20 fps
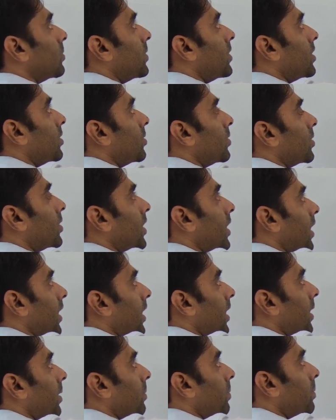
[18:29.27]
your
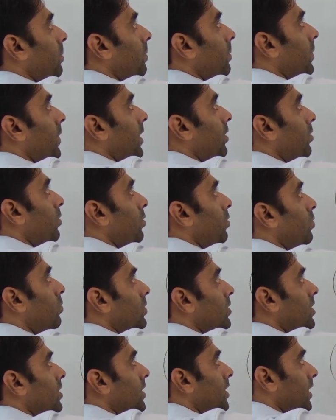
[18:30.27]
m into
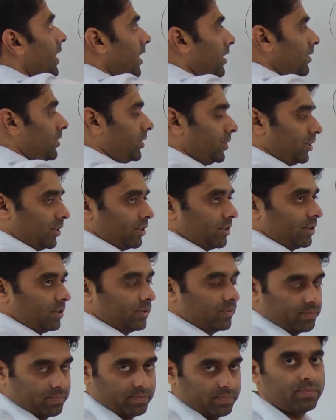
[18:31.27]
g dash.
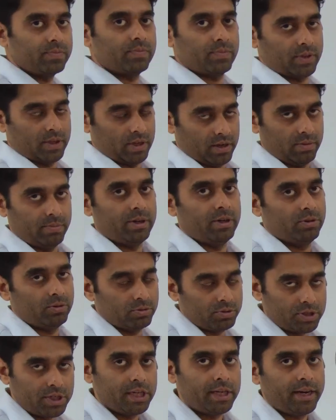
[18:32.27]
M into
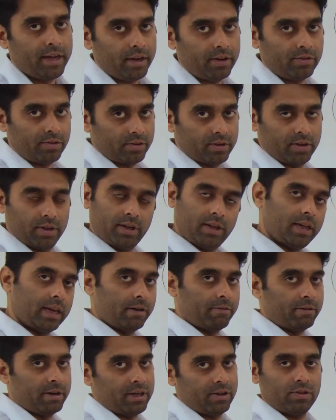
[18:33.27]
g dash,
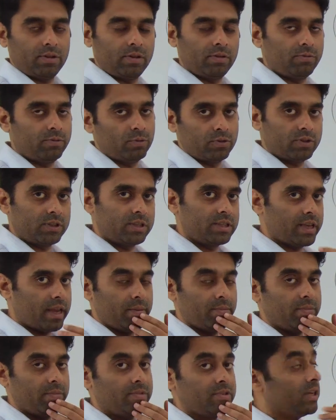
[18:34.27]
gravitational force is
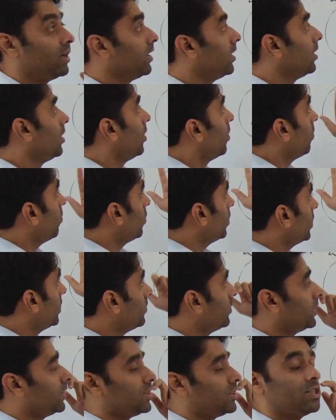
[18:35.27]
mg. What is
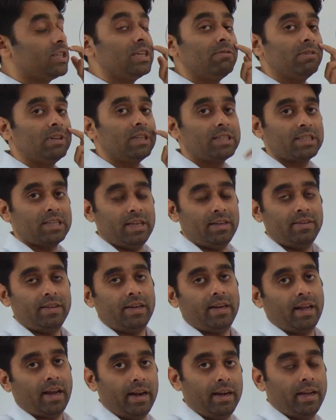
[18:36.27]
it? G will change at
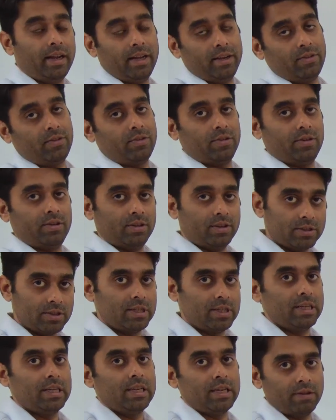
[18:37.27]
height h.
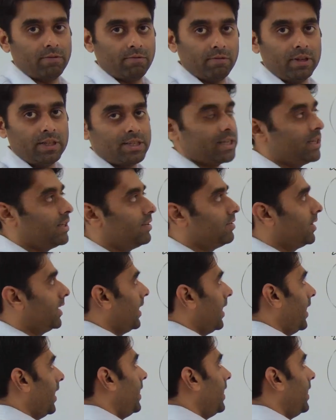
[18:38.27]
G will change at height